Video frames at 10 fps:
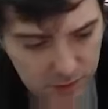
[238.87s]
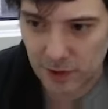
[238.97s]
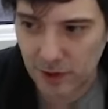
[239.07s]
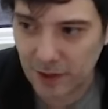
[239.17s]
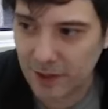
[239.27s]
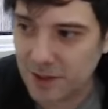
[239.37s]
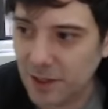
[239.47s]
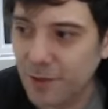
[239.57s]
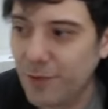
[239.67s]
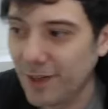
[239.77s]
Yeah, the
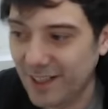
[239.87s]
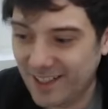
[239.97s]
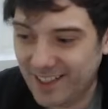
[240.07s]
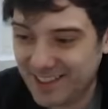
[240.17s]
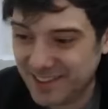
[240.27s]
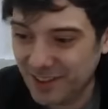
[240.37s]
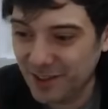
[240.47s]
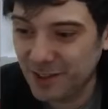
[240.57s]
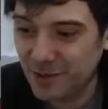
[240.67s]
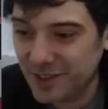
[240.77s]
anti-vax
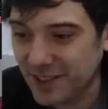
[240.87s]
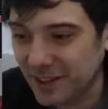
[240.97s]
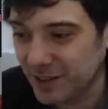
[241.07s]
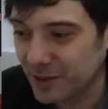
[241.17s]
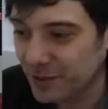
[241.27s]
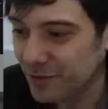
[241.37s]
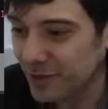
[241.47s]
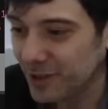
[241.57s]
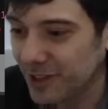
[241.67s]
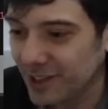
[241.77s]
narrative is kind of good
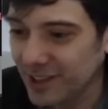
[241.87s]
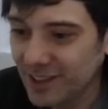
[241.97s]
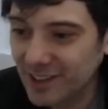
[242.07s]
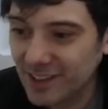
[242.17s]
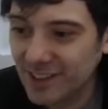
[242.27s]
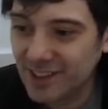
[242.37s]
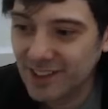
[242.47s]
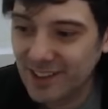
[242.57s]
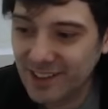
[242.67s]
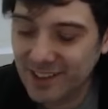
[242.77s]
for
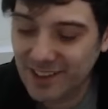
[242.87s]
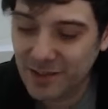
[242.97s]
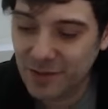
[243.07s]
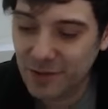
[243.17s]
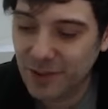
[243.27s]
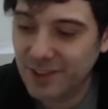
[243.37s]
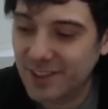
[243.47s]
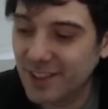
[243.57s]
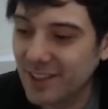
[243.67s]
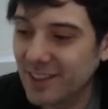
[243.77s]

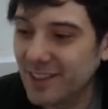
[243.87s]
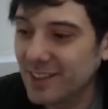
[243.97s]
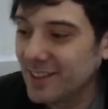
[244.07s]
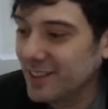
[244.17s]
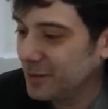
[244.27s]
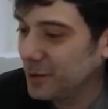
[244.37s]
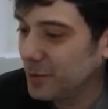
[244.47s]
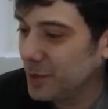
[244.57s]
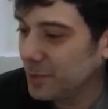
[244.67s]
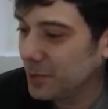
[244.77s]
IVVD. More
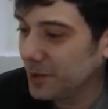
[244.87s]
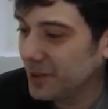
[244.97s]
people will